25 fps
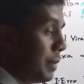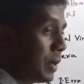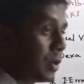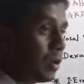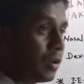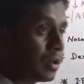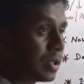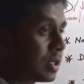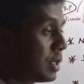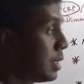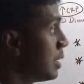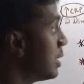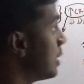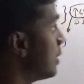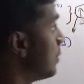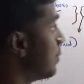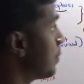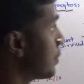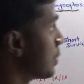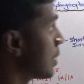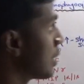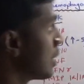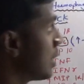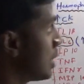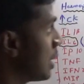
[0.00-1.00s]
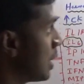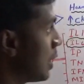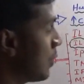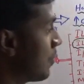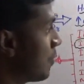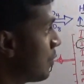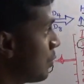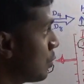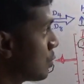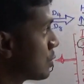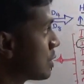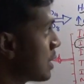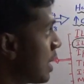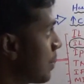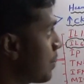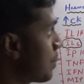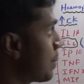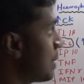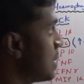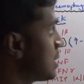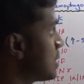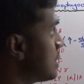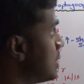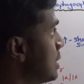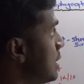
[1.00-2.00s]
because if you
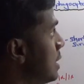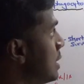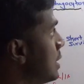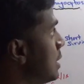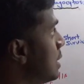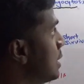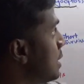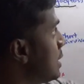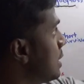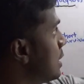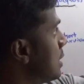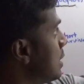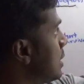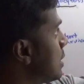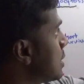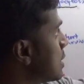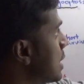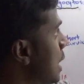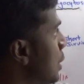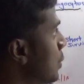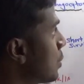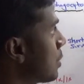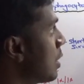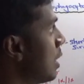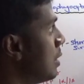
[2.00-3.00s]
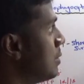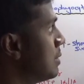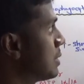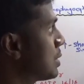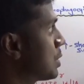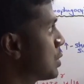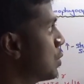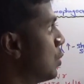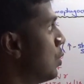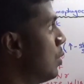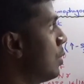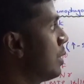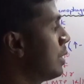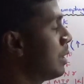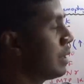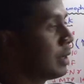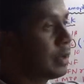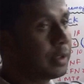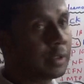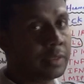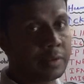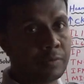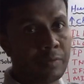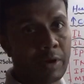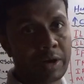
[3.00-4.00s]
suppress the cytokine storm,
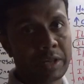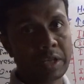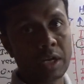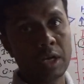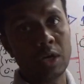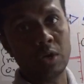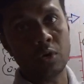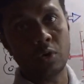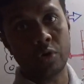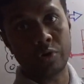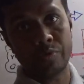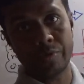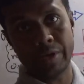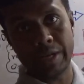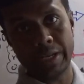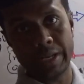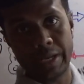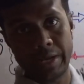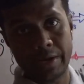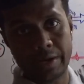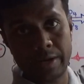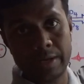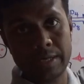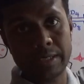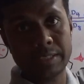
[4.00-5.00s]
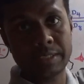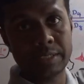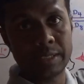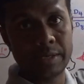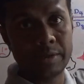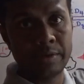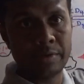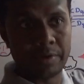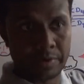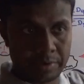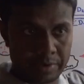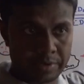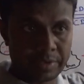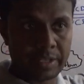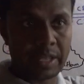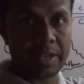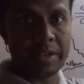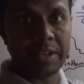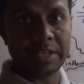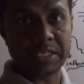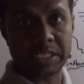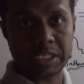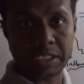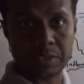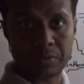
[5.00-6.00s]
the viral load will increase, the
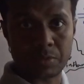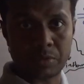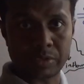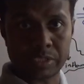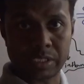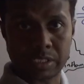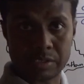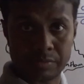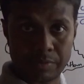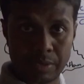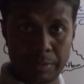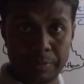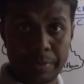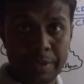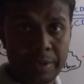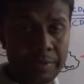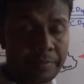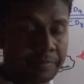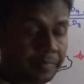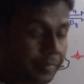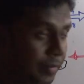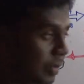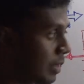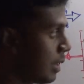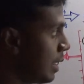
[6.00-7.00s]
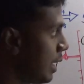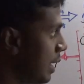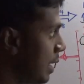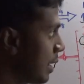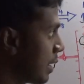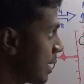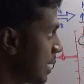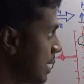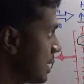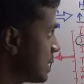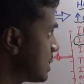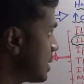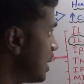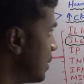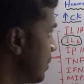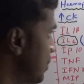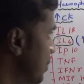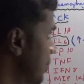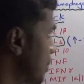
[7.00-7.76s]
disease process will be increased.